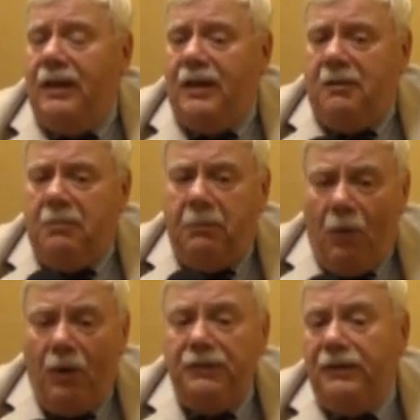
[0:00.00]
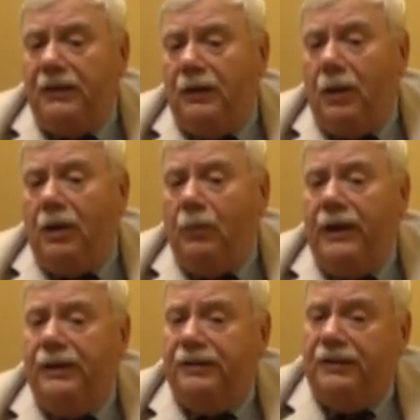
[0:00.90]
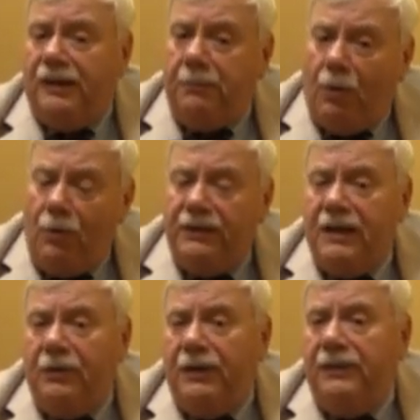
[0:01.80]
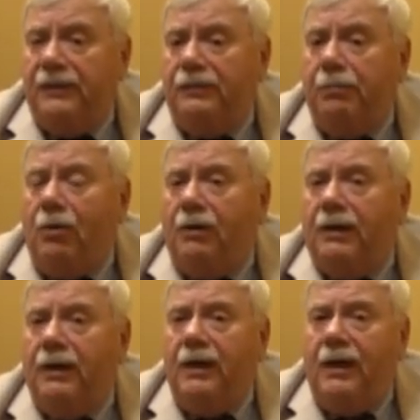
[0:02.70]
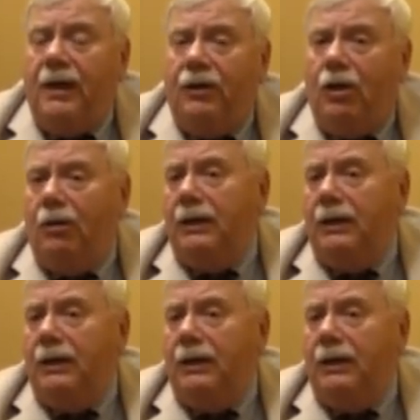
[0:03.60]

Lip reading: But Boston, in a lot of ways, as I point out in this book, not only